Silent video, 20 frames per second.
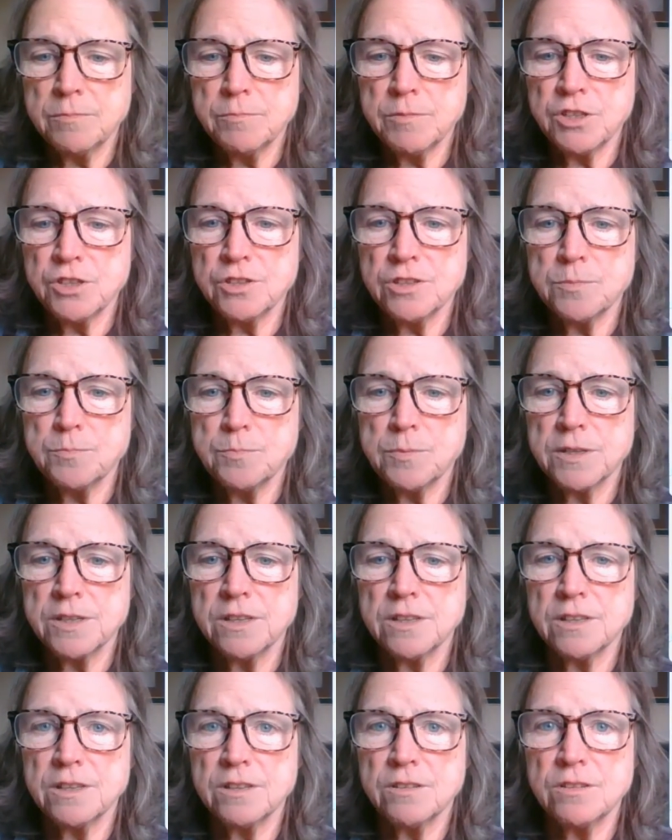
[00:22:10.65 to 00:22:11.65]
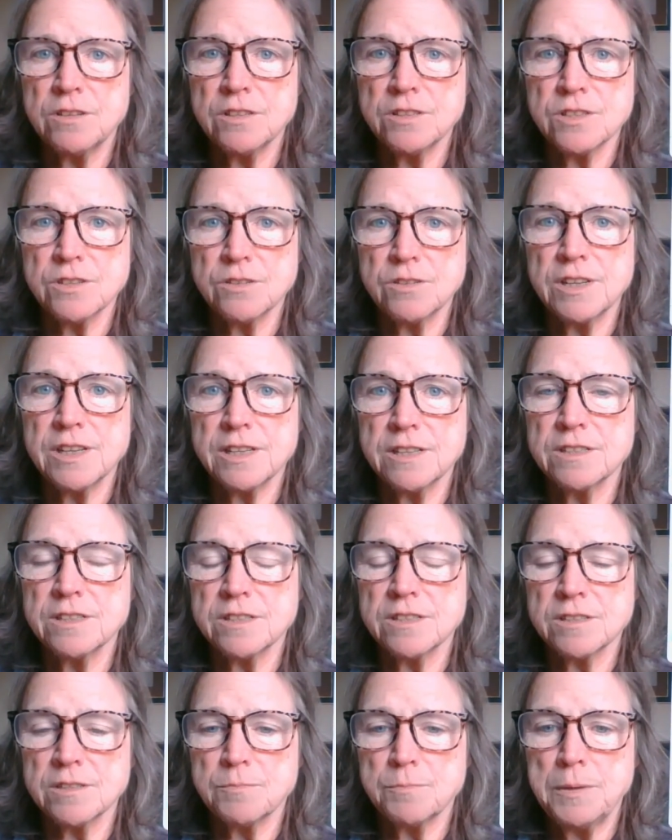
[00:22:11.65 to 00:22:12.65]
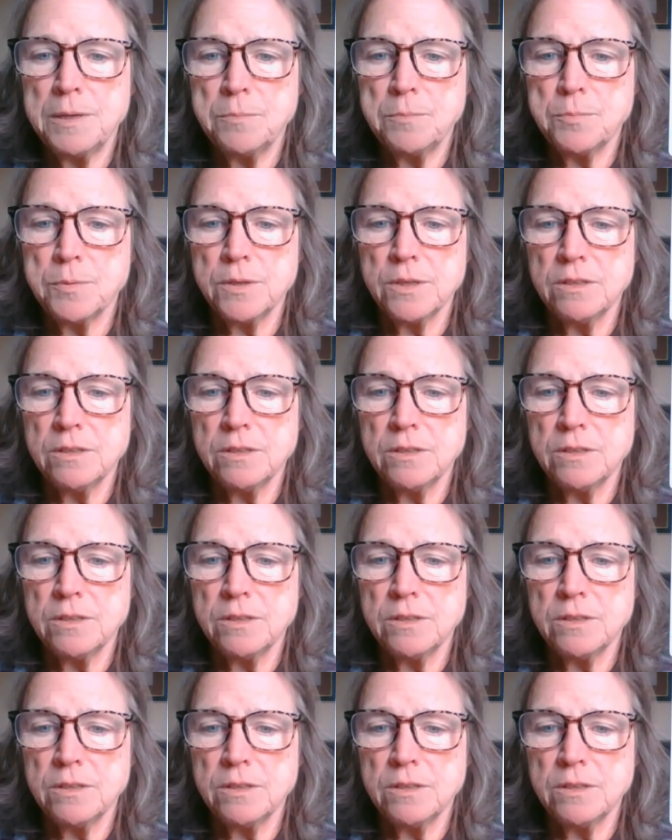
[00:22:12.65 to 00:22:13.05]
but it also has people,